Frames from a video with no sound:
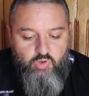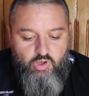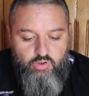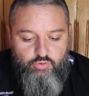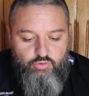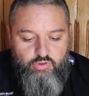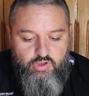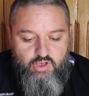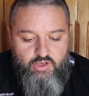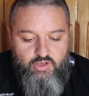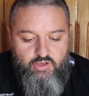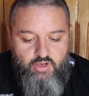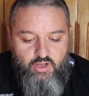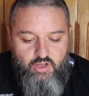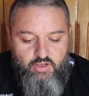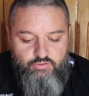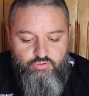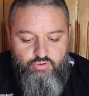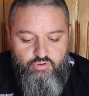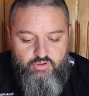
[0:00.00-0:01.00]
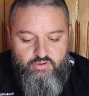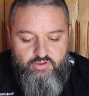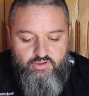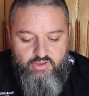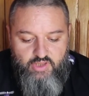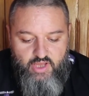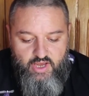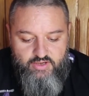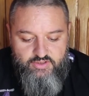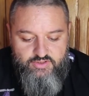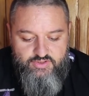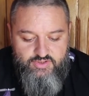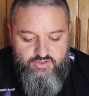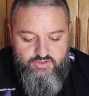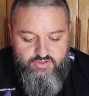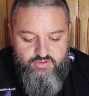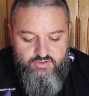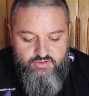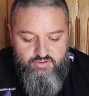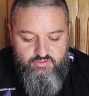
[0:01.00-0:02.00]
You can add your tanks,
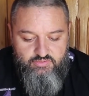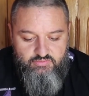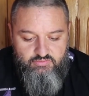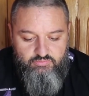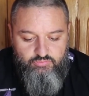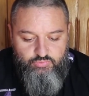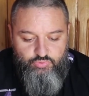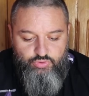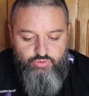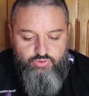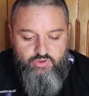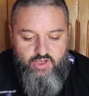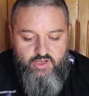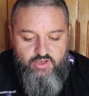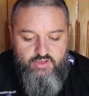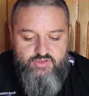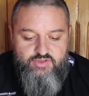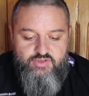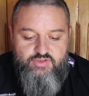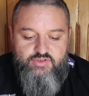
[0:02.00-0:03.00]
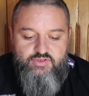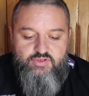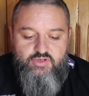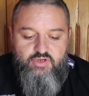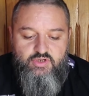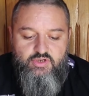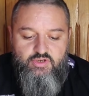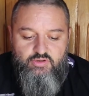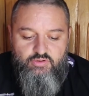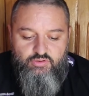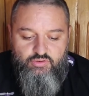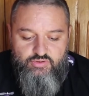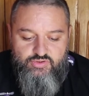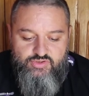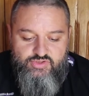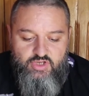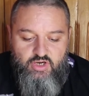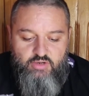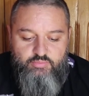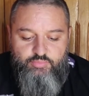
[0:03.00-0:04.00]
2 tanks, your
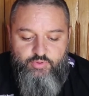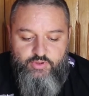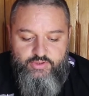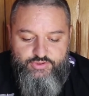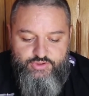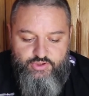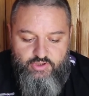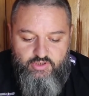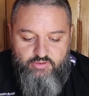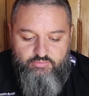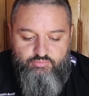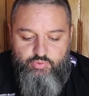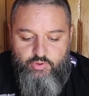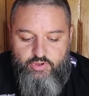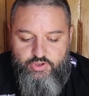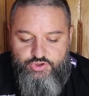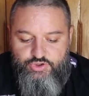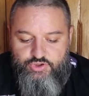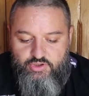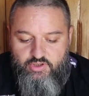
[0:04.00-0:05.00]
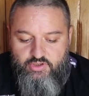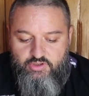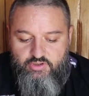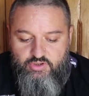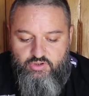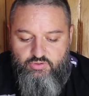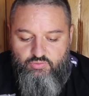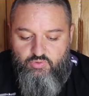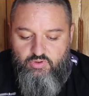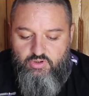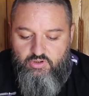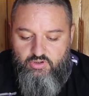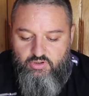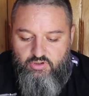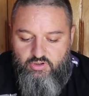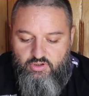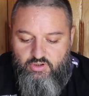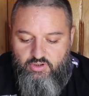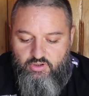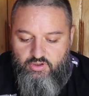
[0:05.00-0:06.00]
start pressure, end pressure, and he
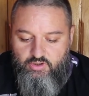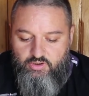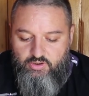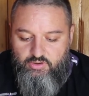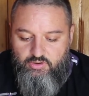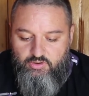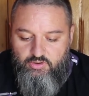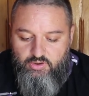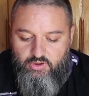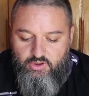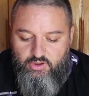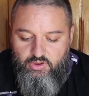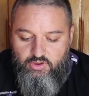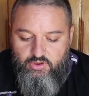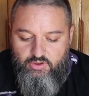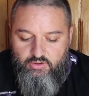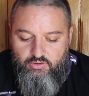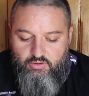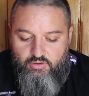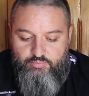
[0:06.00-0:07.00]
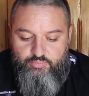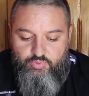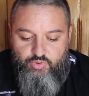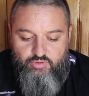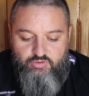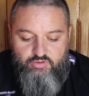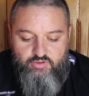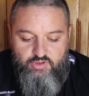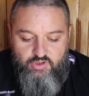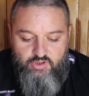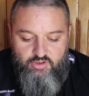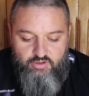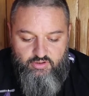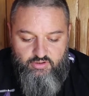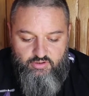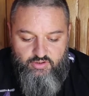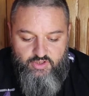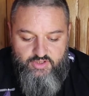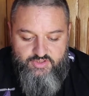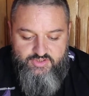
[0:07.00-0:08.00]
will compute
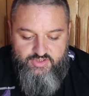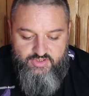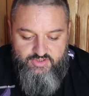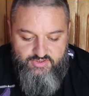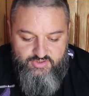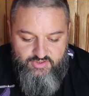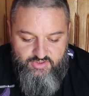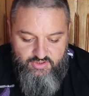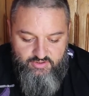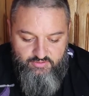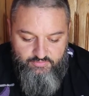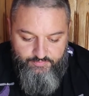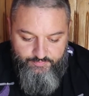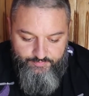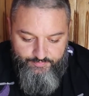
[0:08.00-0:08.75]
the SAC.